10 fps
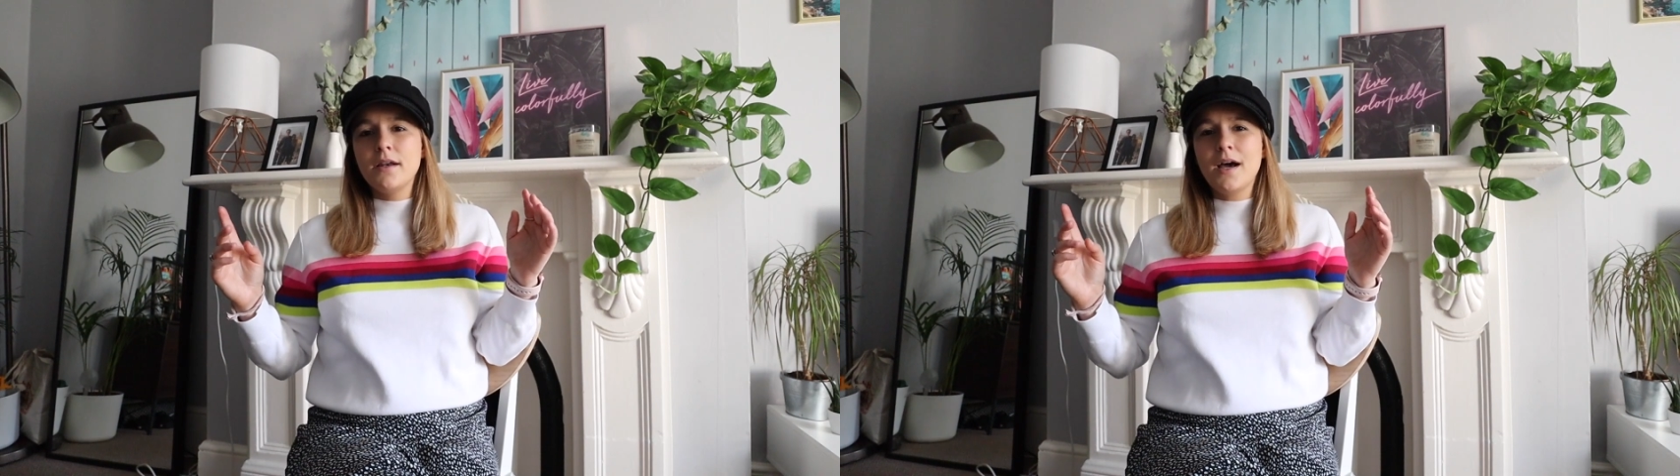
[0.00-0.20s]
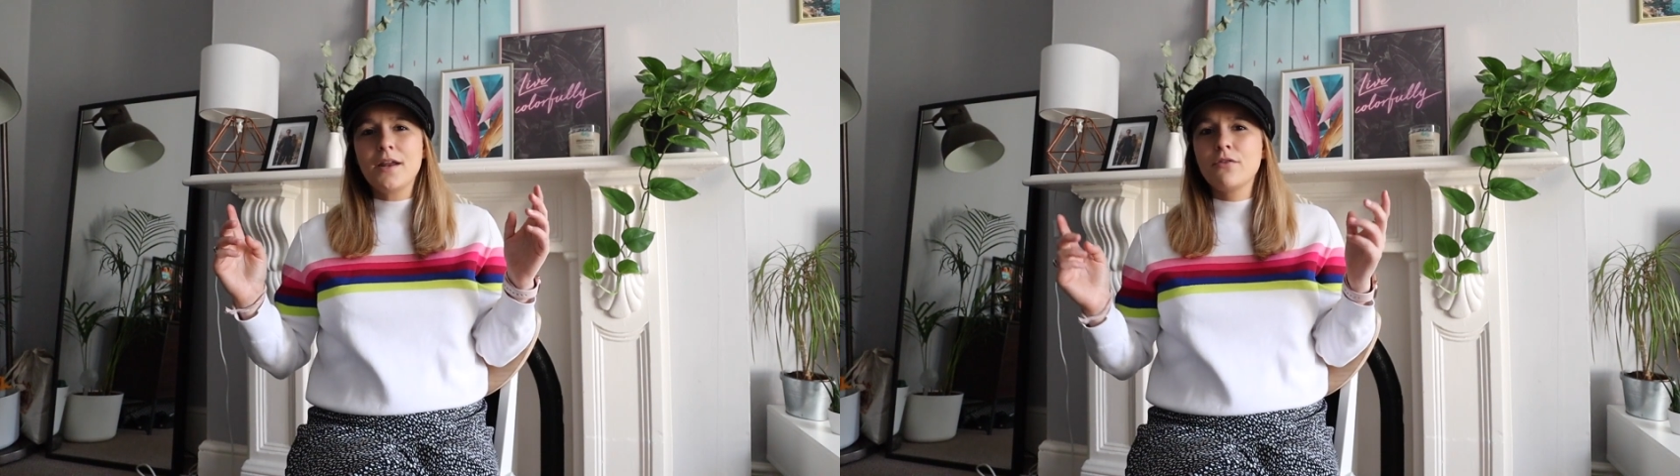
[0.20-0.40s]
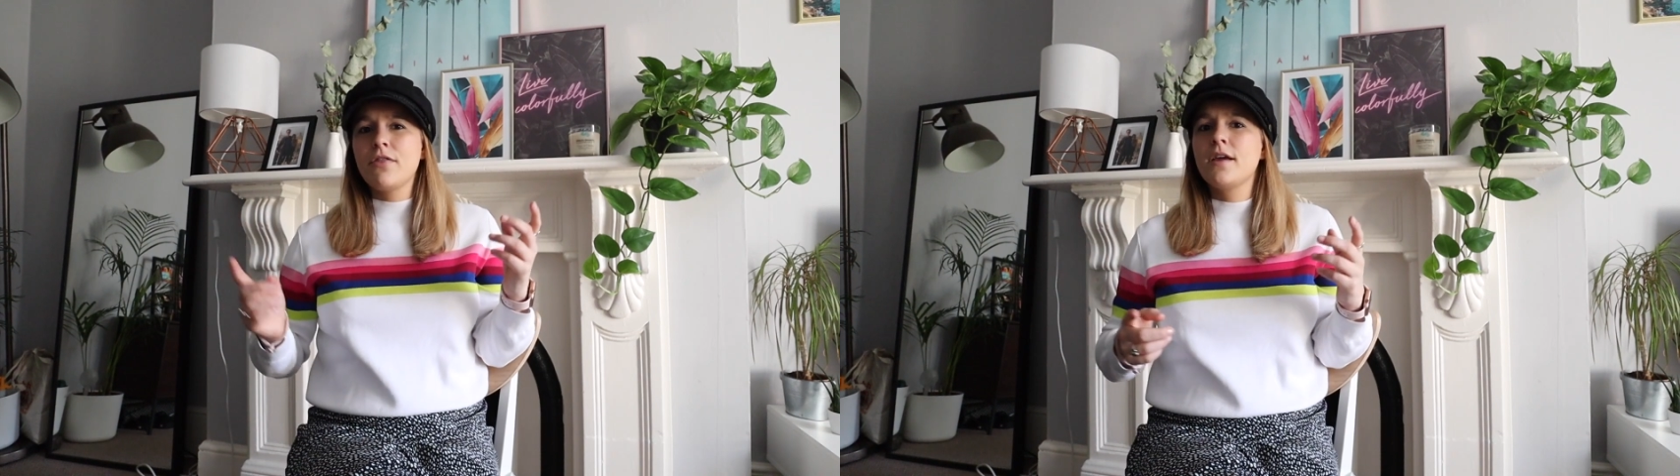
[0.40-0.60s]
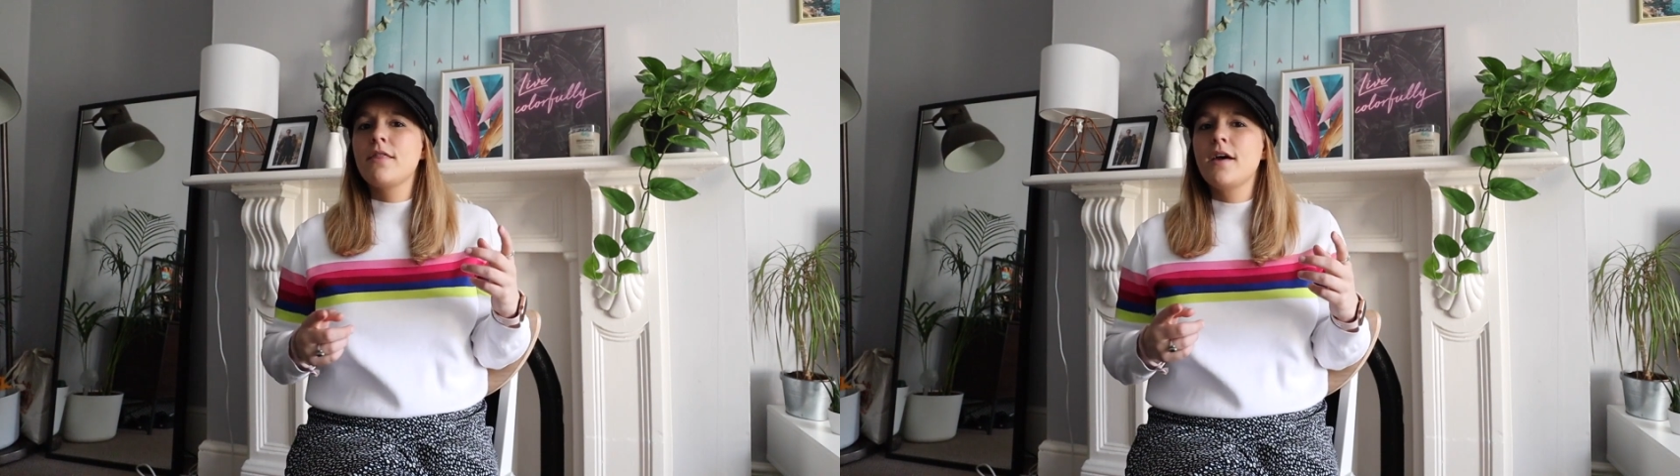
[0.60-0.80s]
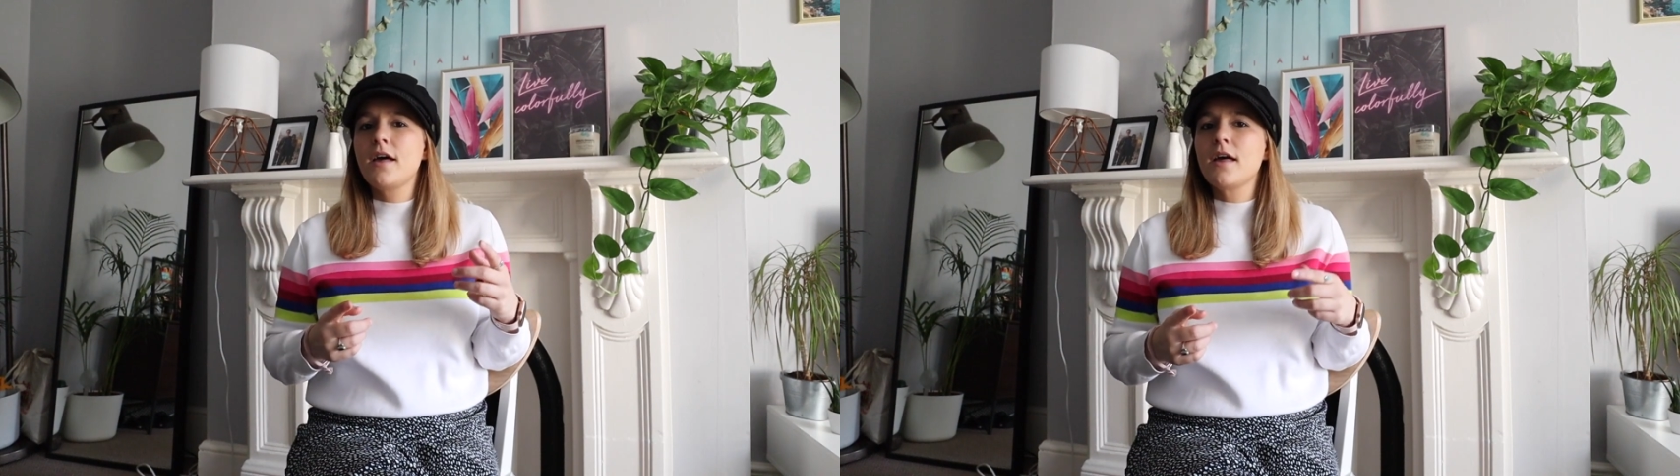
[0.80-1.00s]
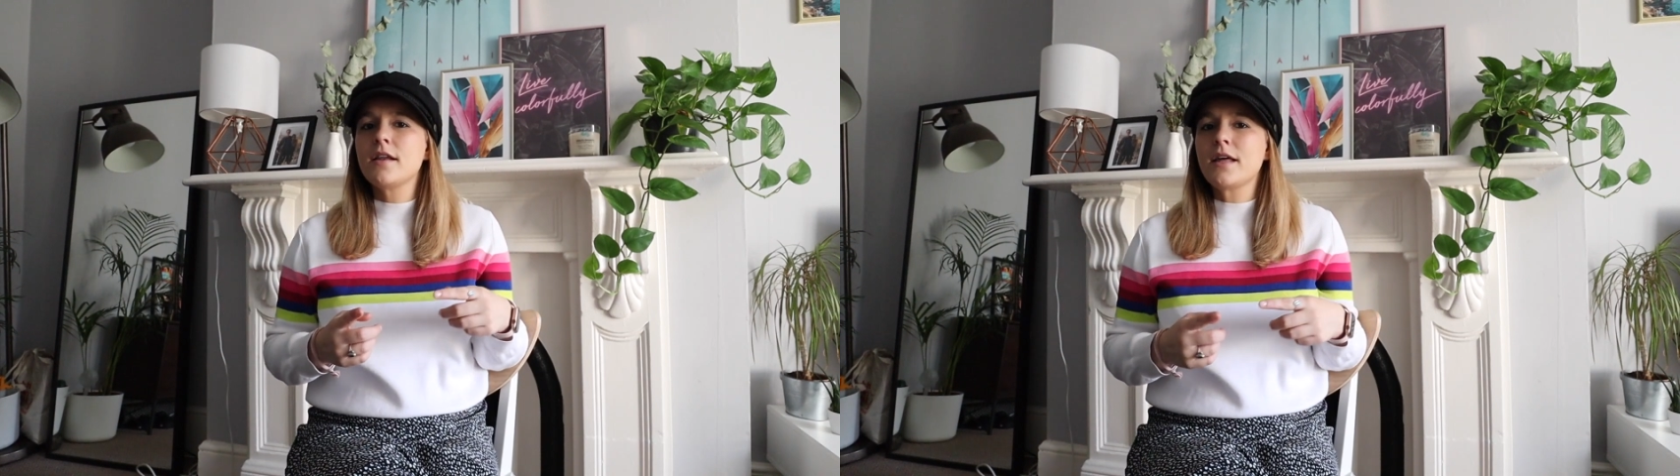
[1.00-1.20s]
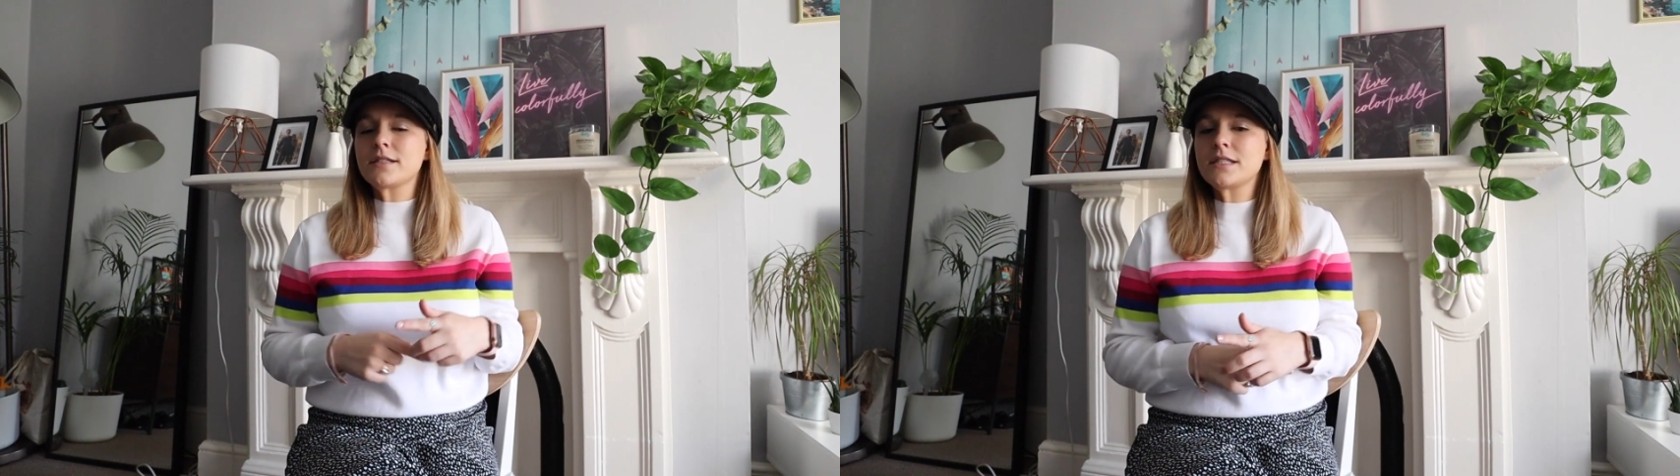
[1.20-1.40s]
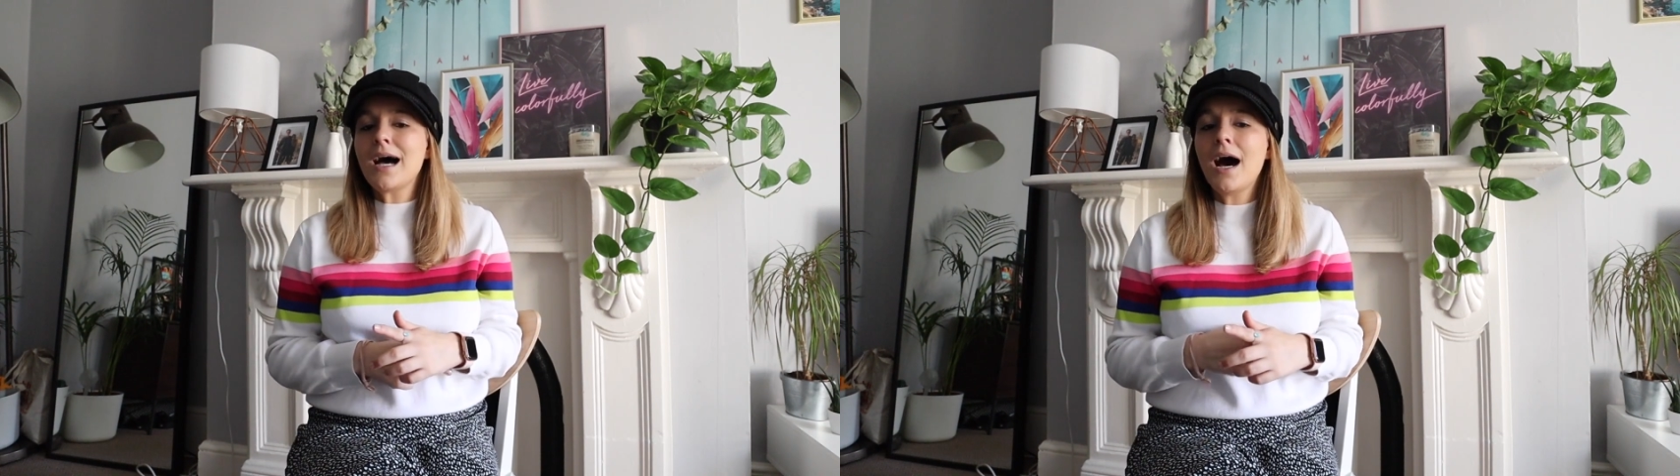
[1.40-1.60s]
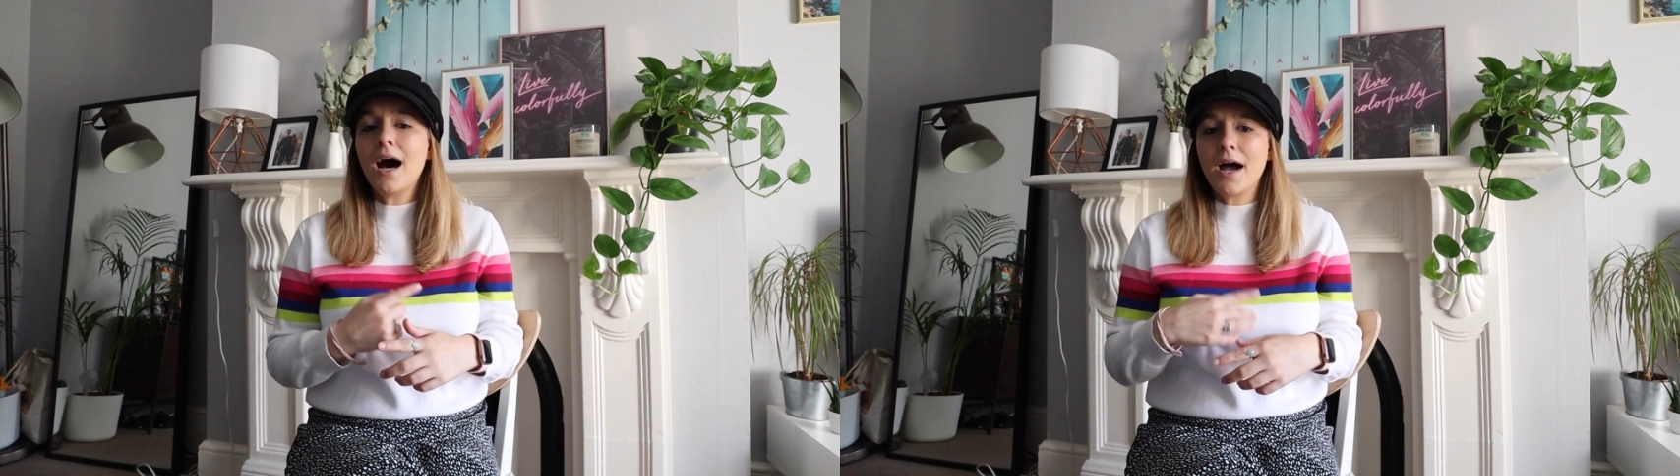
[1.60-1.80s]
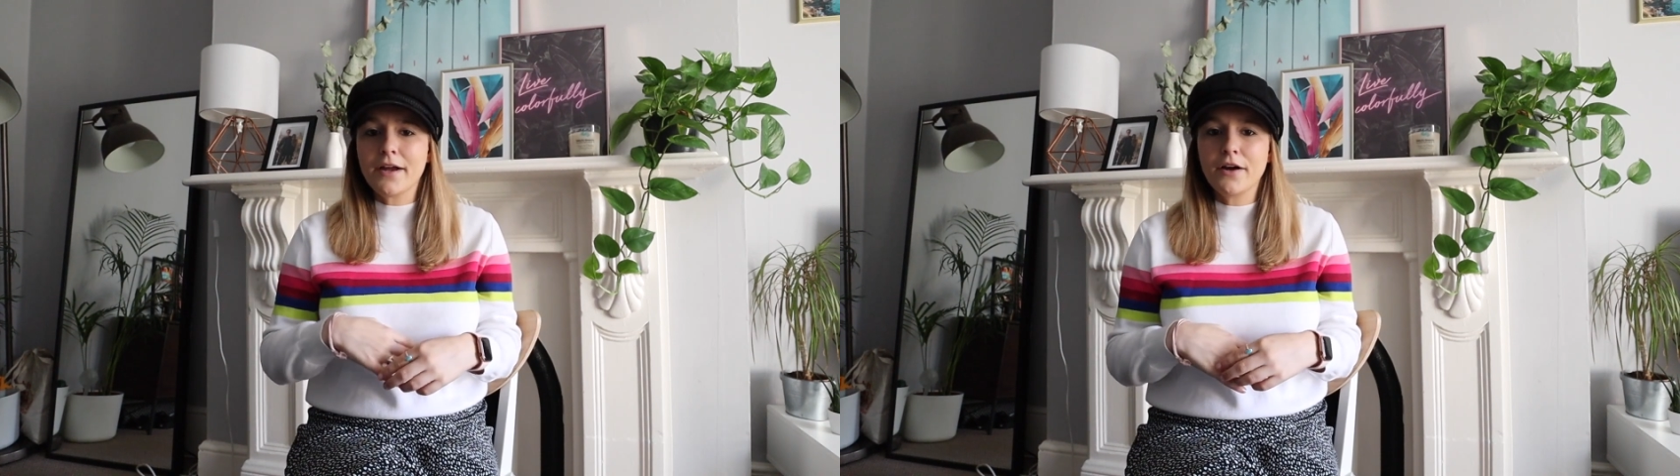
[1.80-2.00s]
I don't think that that's
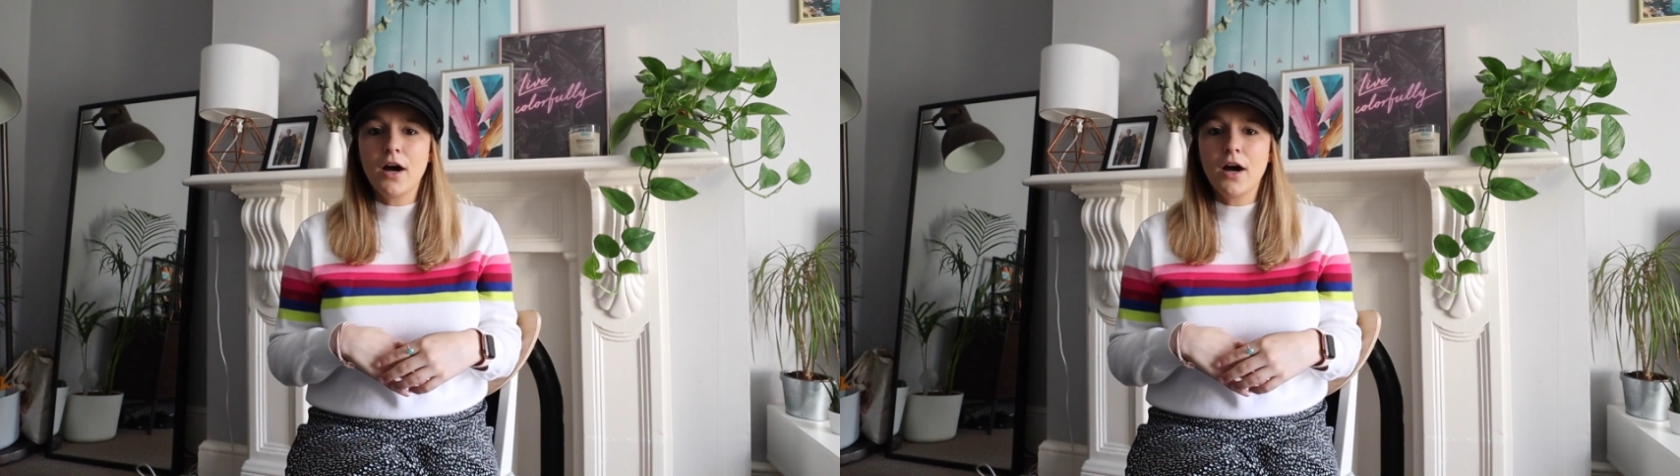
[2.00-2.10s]
higher